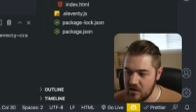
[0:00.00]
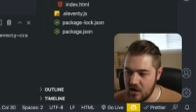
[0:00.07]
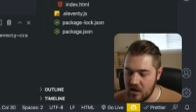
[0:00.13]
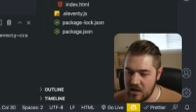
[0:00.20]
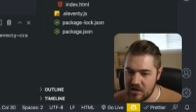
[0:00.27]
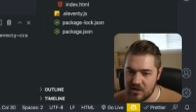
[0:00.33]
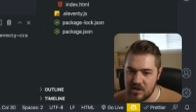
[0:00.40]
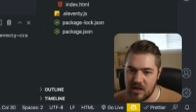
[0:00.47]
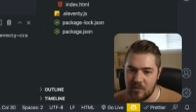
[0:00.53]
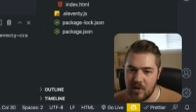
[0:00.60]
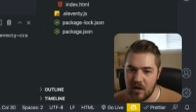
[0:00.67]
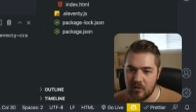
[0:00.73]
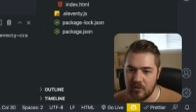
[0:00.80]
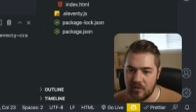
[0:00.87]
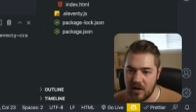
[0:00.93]
dot
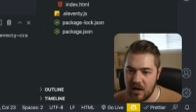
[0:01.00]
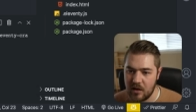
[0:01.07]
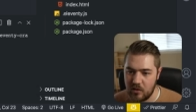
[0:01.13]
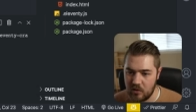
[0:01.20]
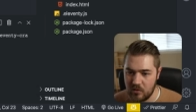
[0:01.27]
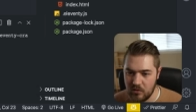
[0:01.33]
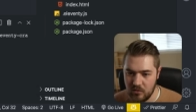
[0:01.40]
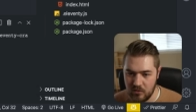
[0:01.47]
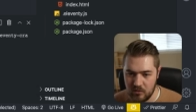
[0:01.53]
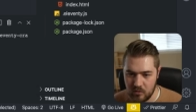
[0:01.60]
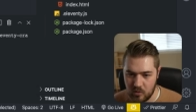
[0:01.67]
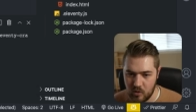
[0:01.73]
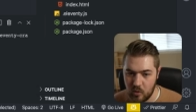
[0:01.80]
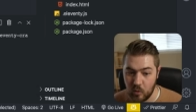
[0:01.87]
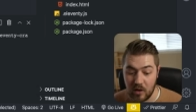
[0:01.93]
html file
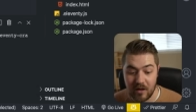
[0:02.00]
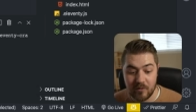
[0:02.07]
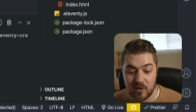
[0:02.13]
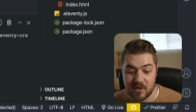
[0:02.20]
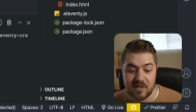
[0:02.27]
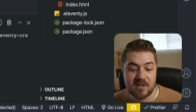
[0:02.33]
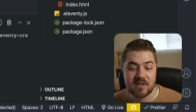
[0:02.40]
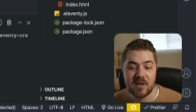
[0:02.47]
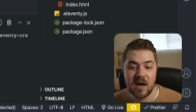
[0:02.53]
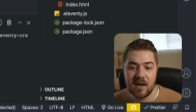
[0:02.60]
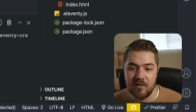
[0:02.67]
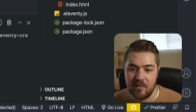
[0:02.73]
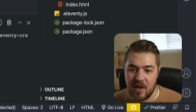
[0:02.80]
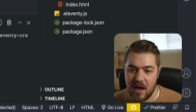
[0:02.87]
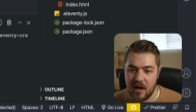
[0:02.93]
or whatever's inside
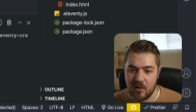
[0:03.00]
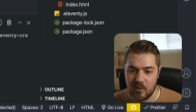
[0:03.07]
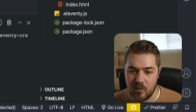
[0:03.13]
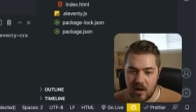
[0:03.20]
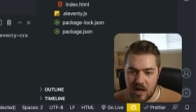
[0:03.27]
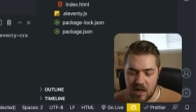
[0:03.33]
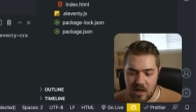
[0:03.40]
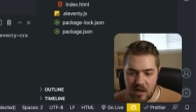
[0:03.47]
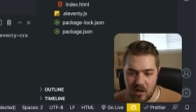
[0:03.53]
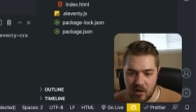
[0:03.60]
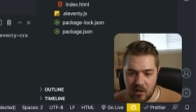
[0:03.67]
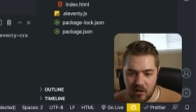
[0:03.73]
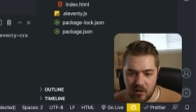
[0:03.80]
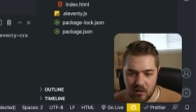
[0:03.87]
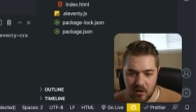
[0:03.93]
of that right
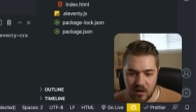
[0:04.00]
here.